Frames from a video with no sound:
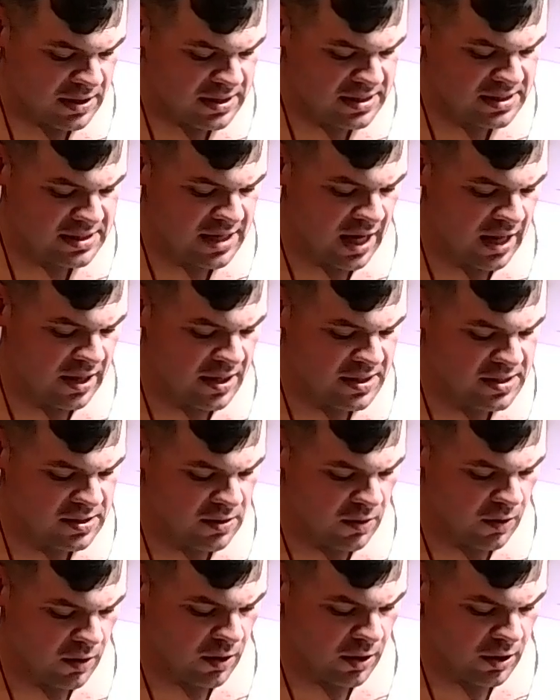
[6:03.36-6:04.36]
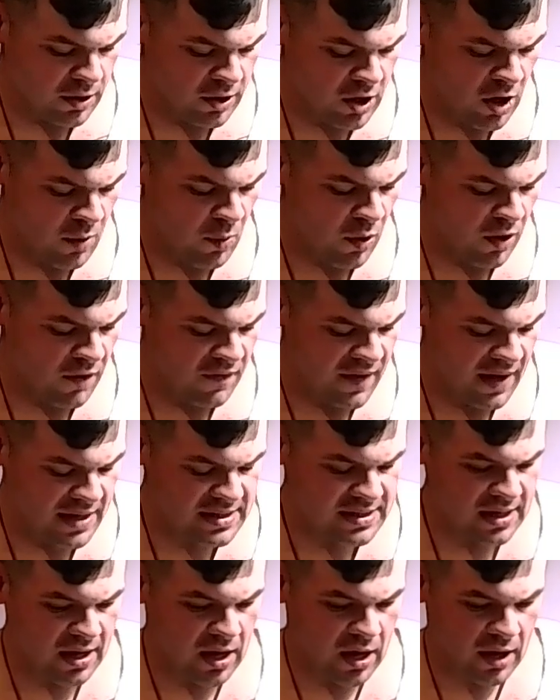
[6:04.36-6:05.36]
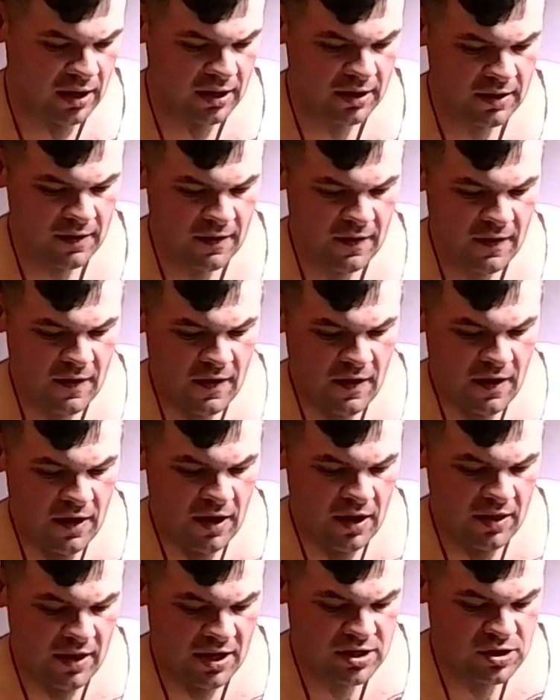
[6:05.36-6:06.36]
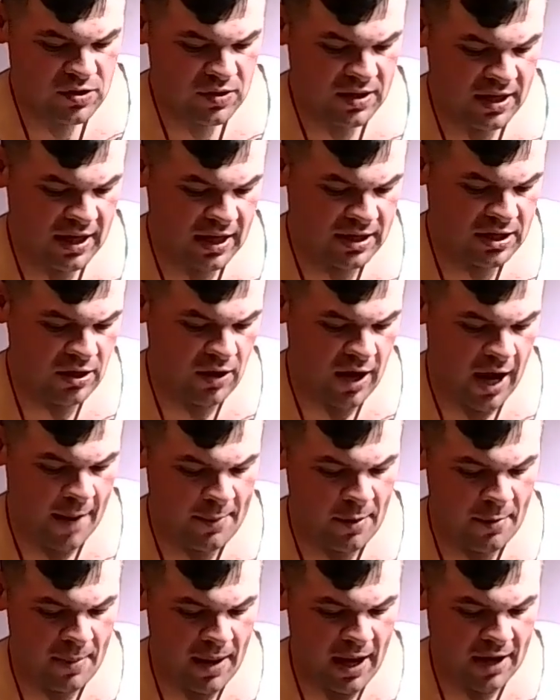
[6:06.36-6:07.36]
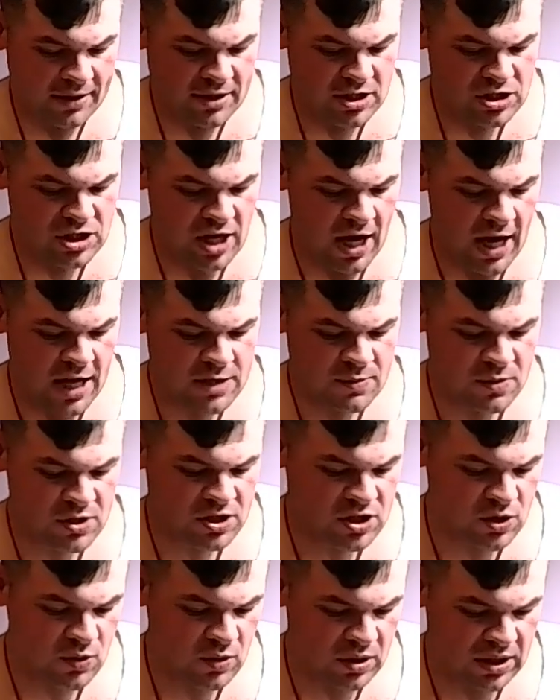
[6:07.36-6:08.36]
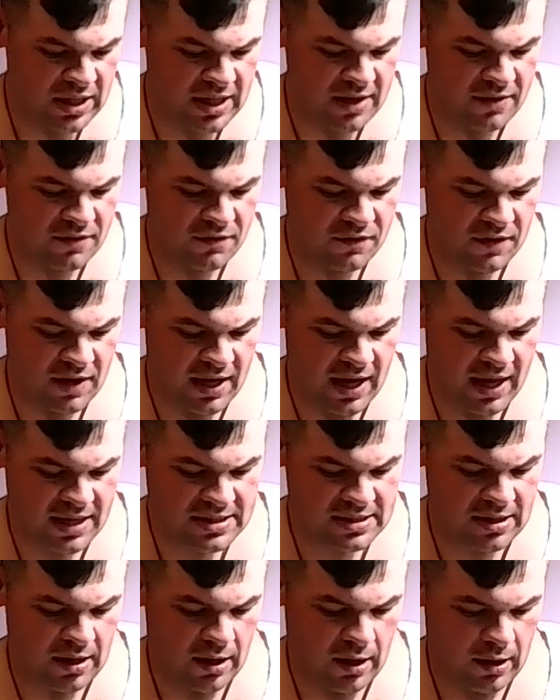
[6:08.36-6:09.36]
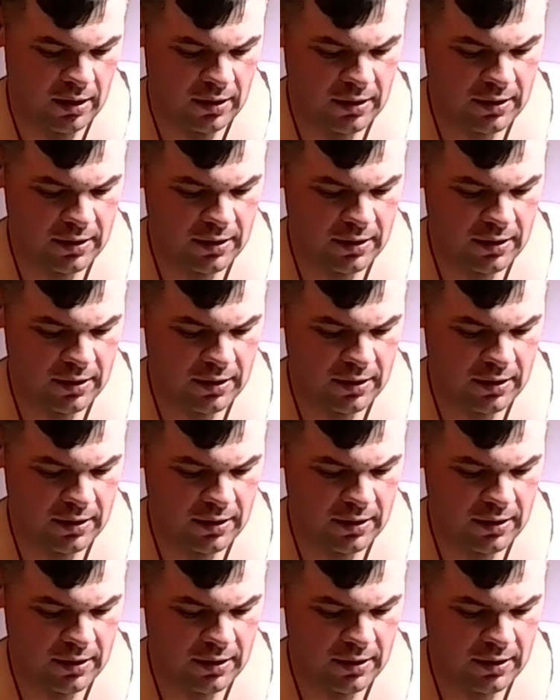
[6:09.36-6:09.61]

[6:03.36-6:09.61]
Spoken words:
Silence, Thor. No more of that talk. Unless you can get your hammer back, the giants will soon live in Asgard.